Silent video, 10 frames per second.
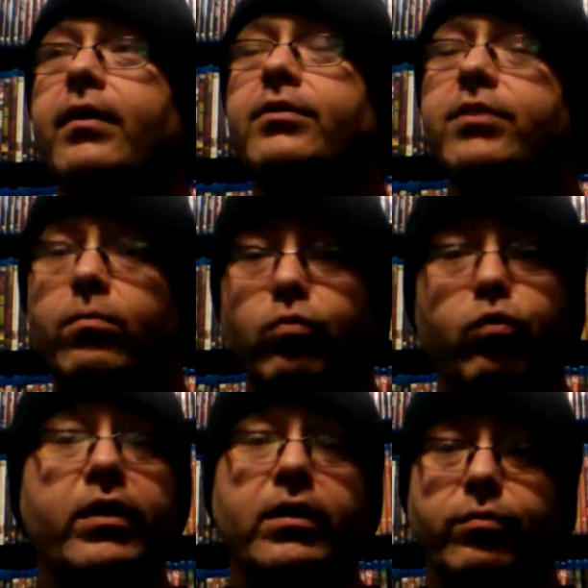
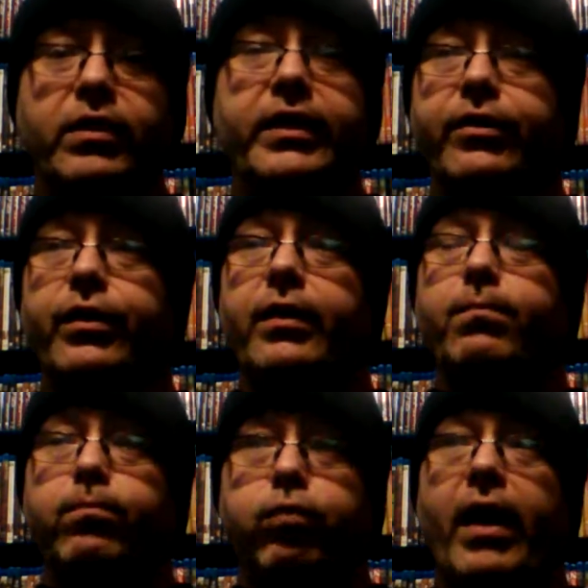some really, really
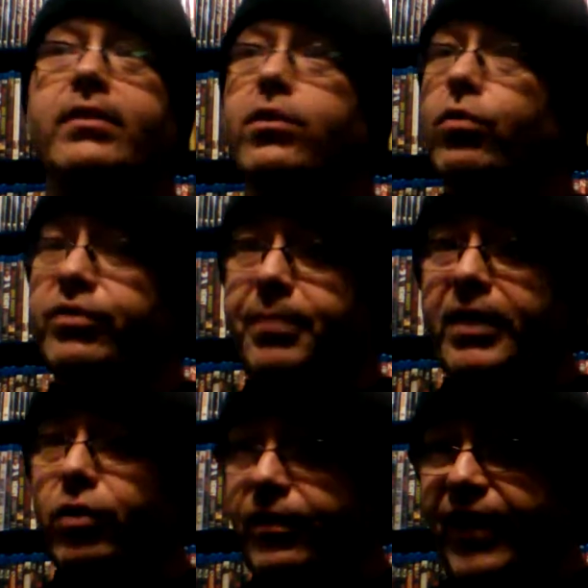good practical
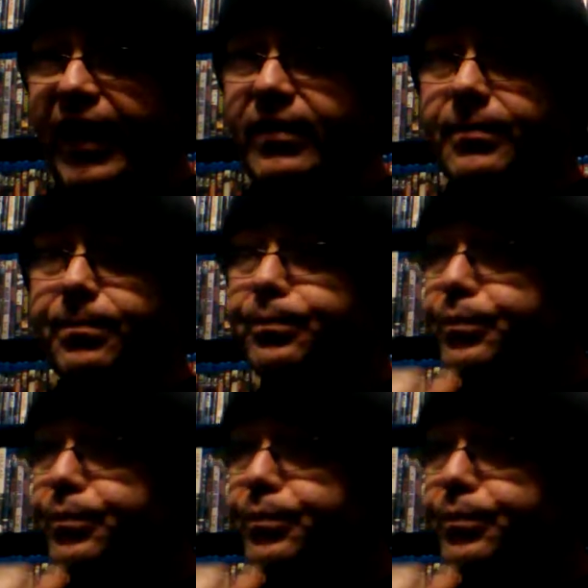special effects.